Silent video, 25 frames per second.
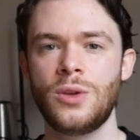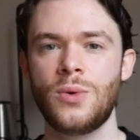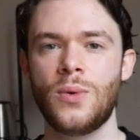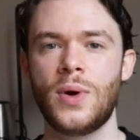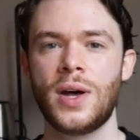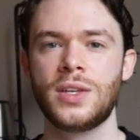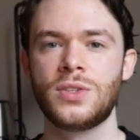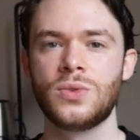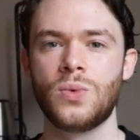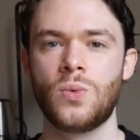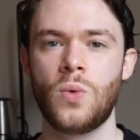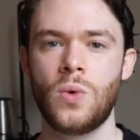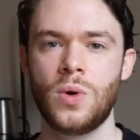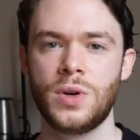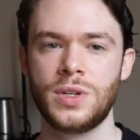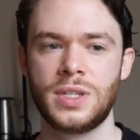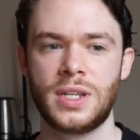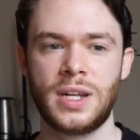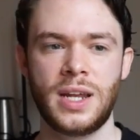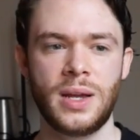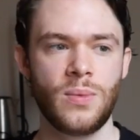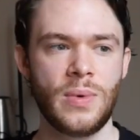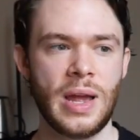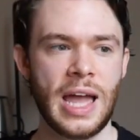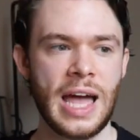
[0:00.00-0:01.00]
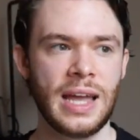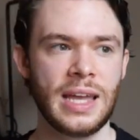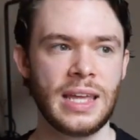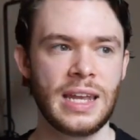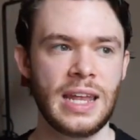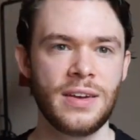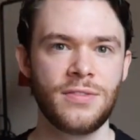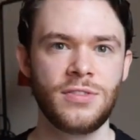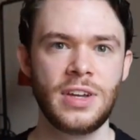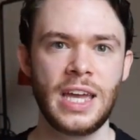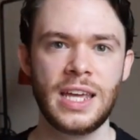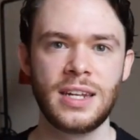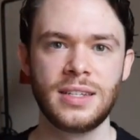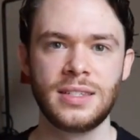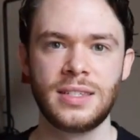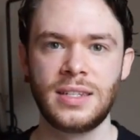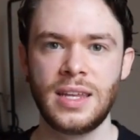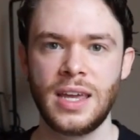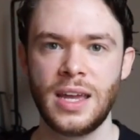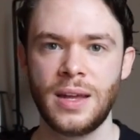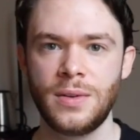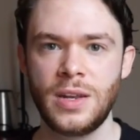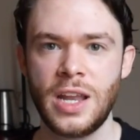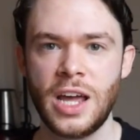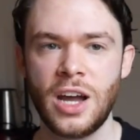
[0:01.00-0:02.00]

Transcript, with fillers: US wars in Iraq and Afghanistan?